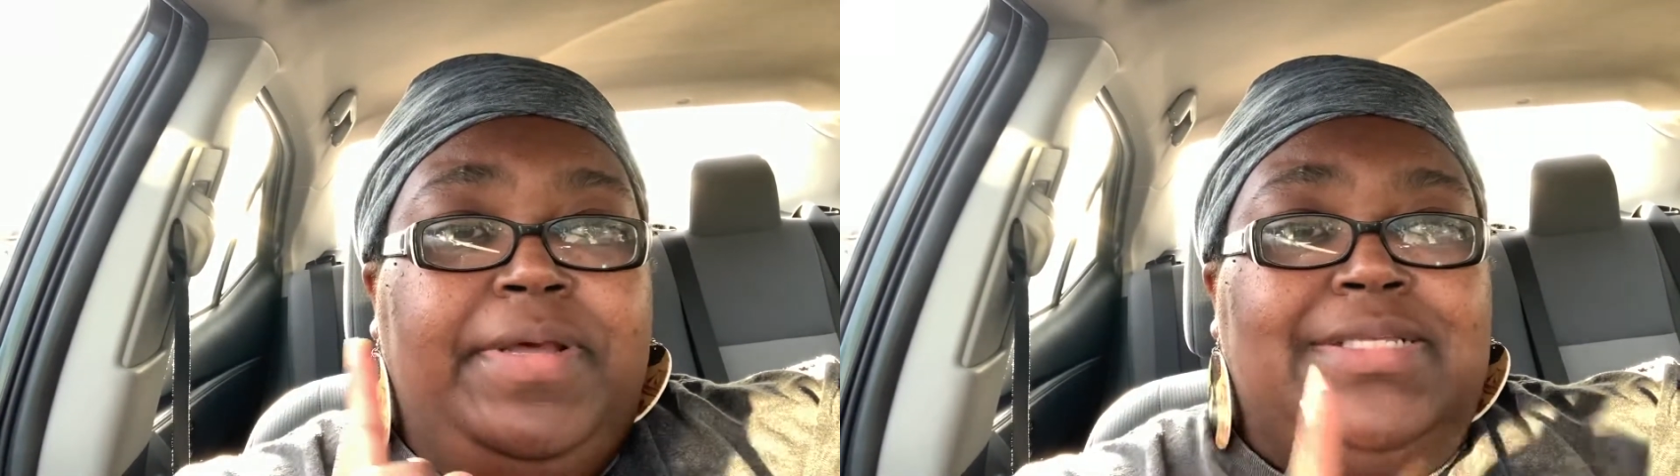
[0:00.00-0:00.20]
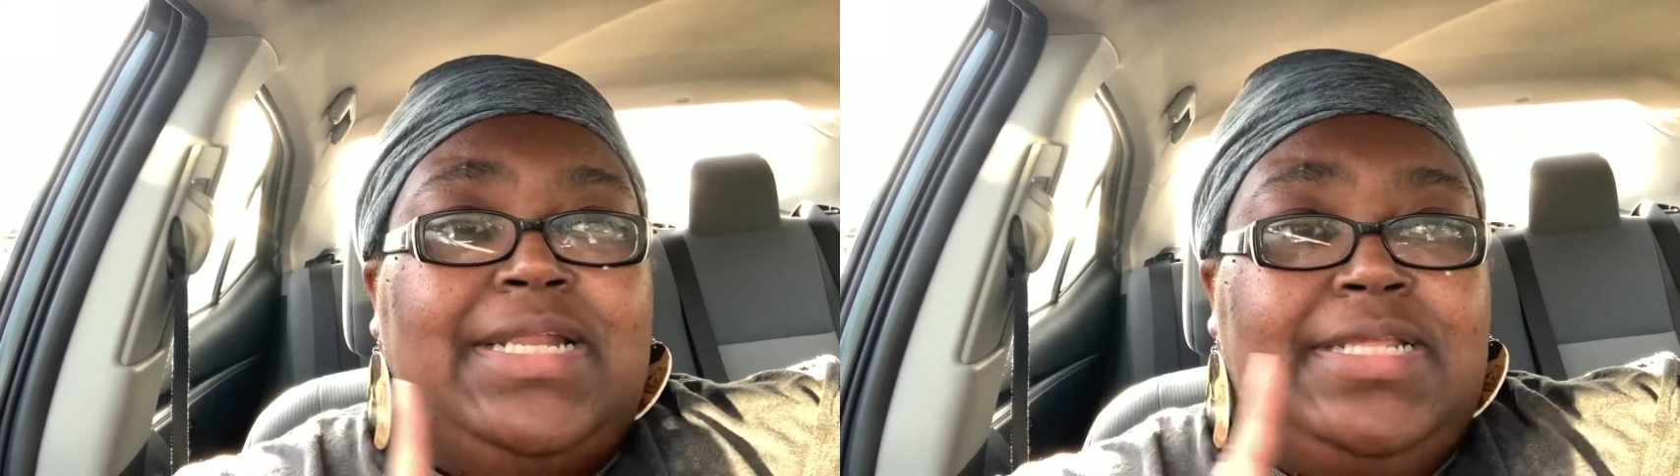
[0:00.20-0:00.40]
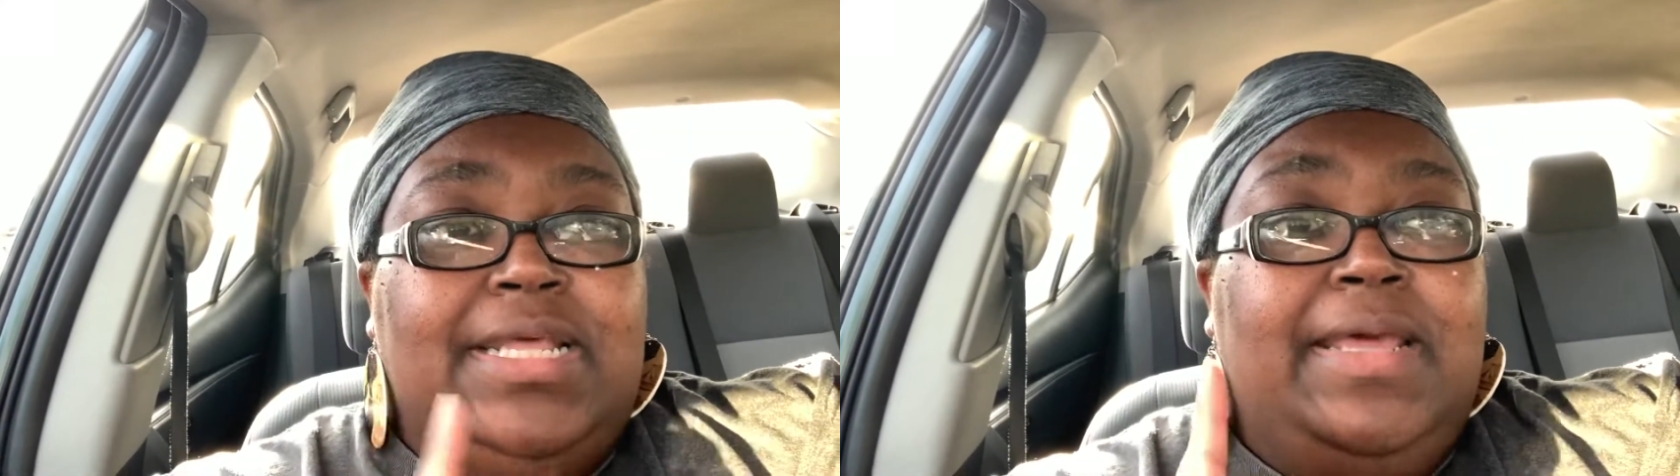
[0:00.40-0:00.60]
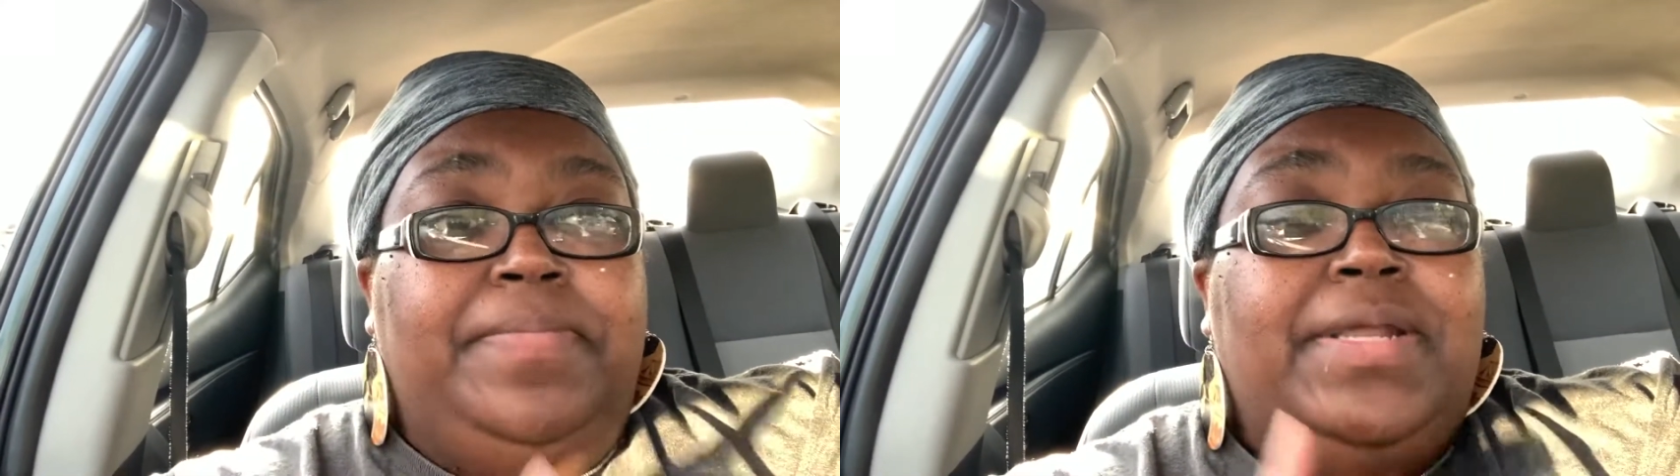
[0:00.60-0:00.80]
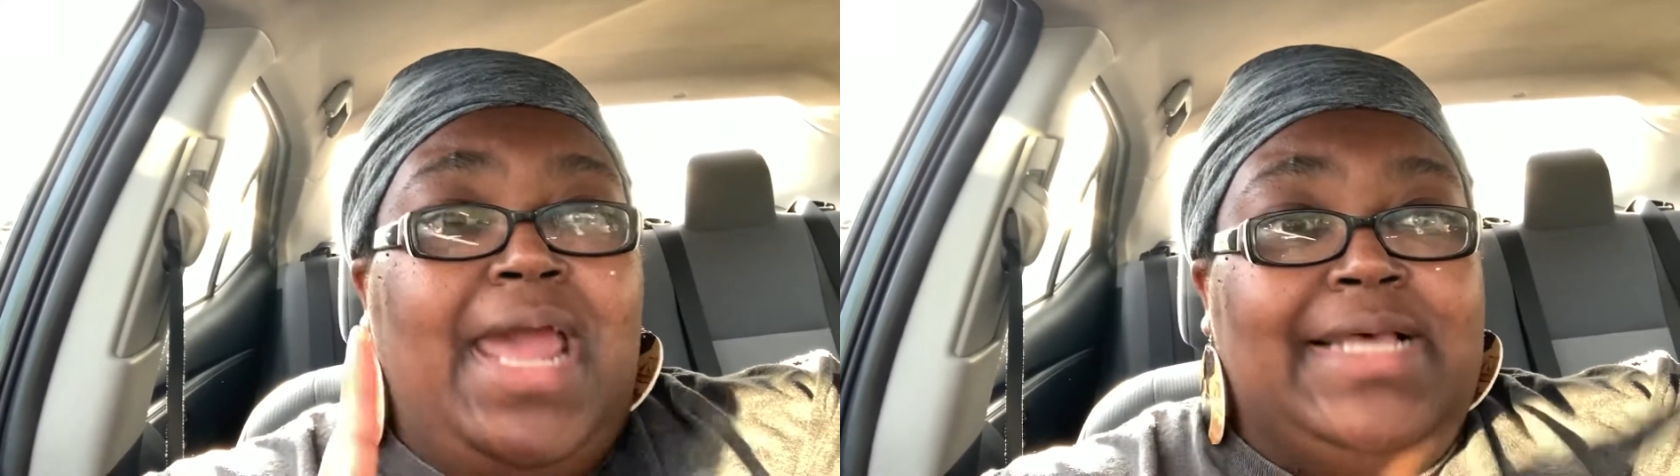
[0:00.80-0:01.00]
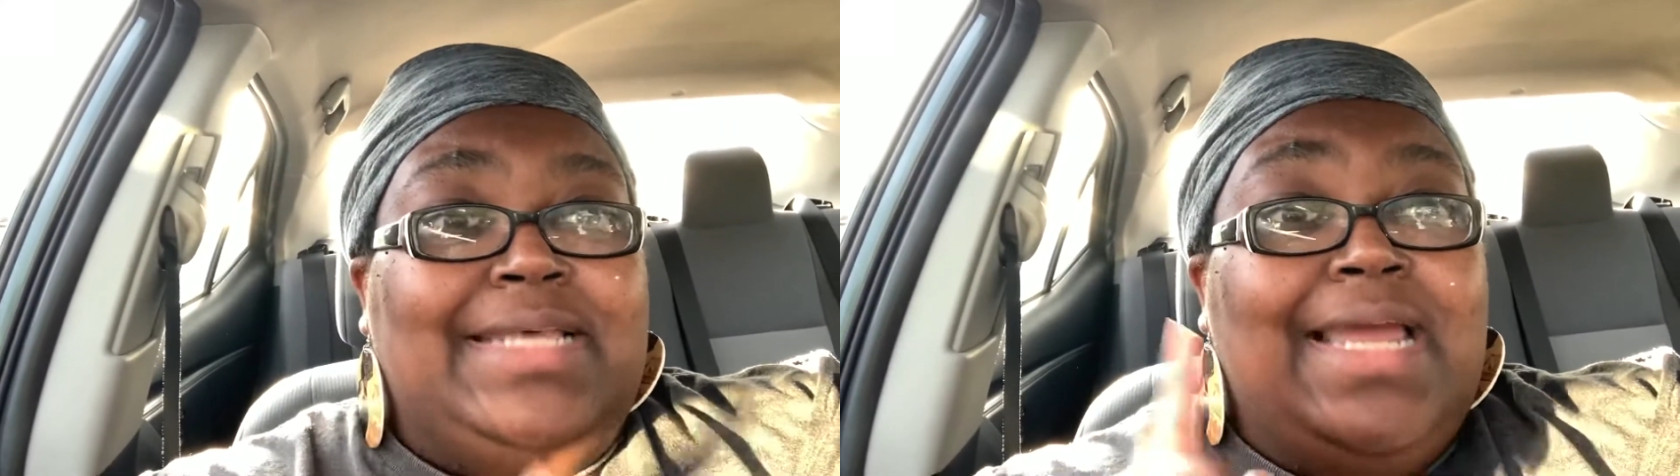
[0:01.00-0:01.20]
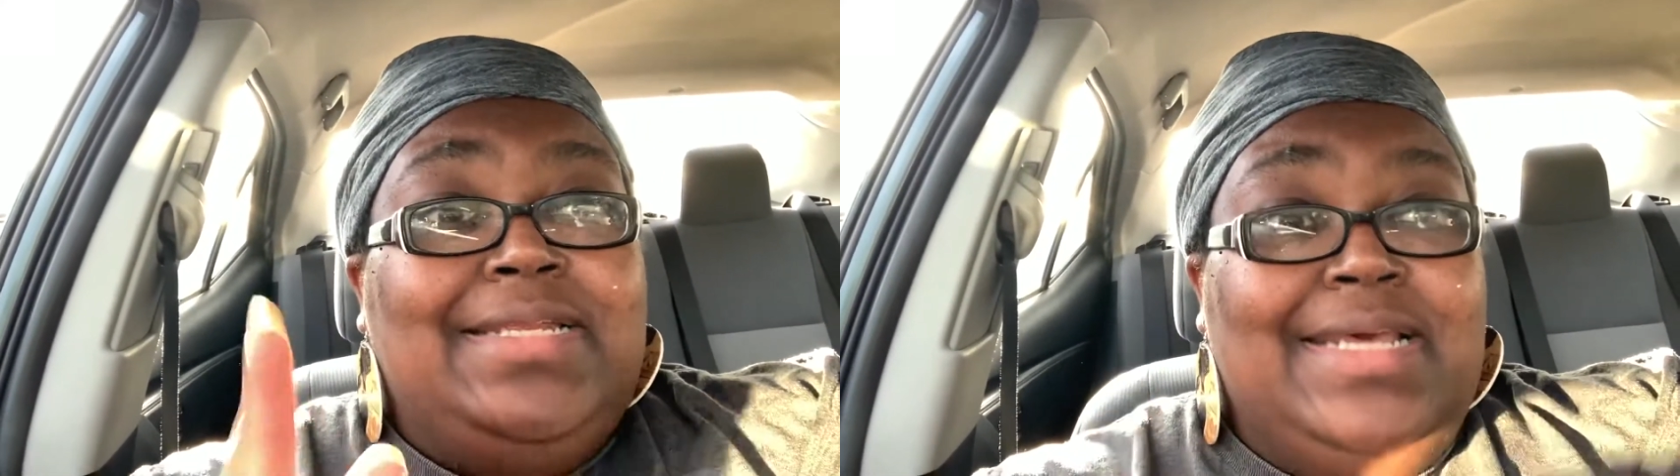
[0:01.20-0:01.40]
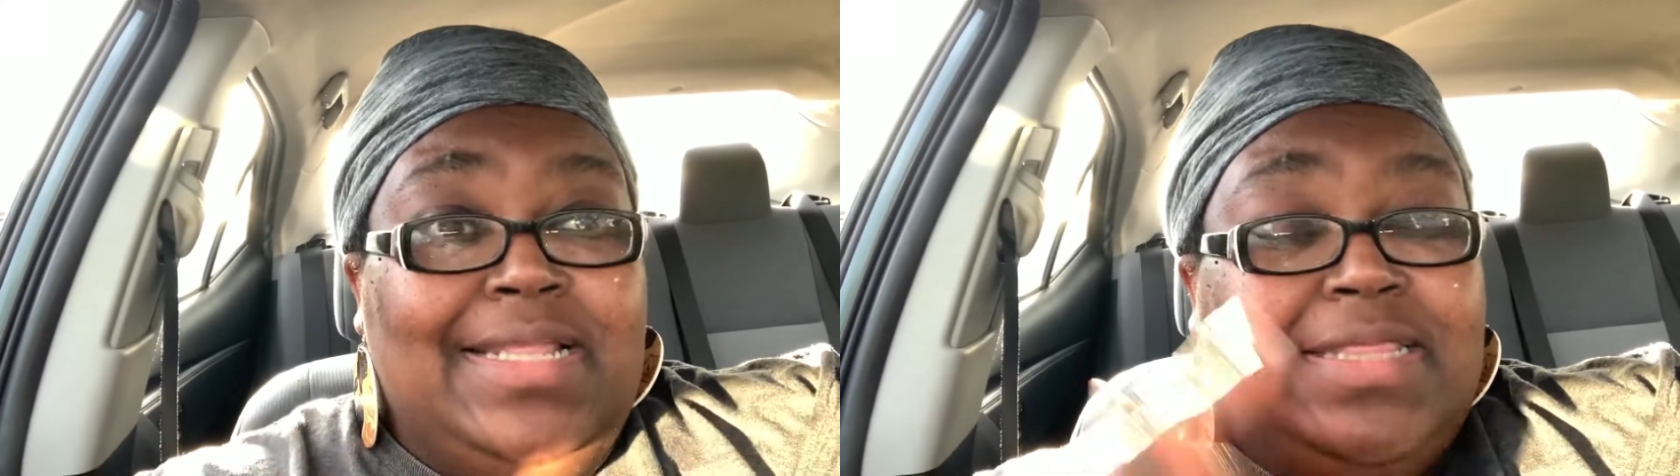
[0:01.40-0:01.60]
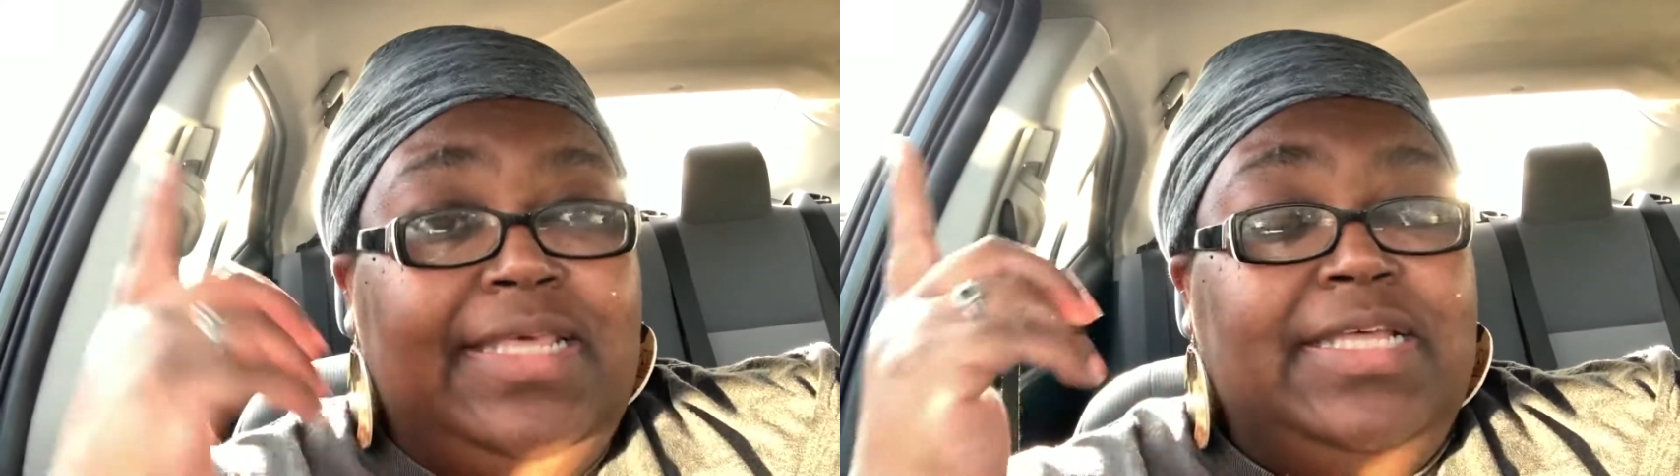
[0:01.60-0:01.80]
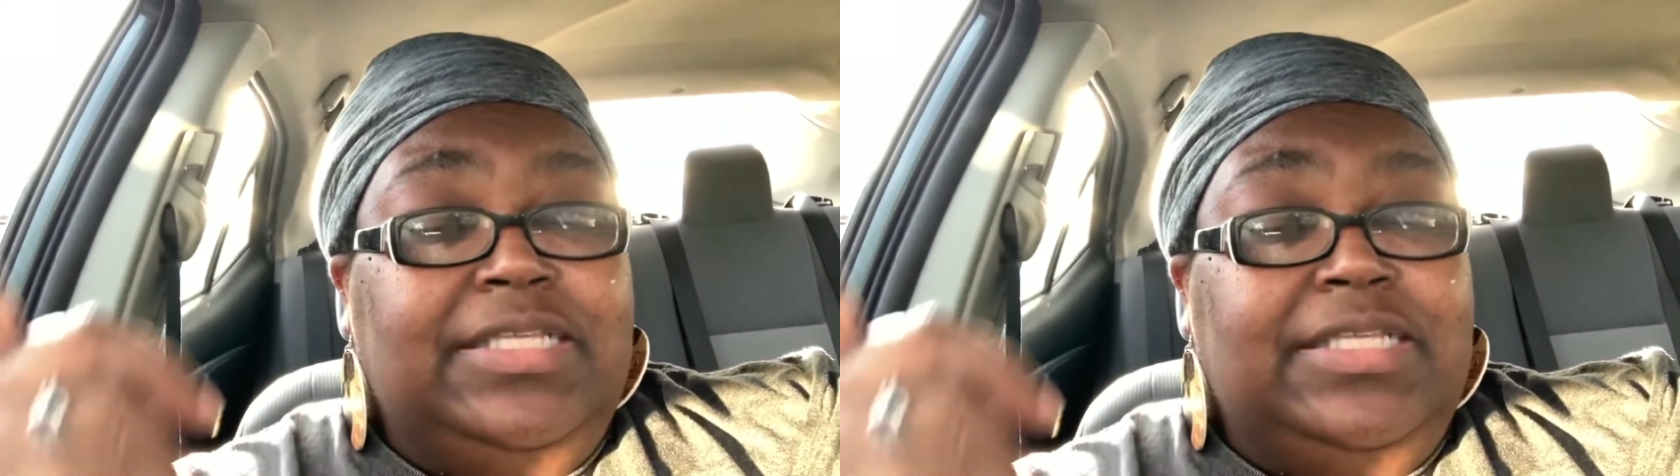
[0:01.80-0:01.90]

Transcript: because I did the input as I did the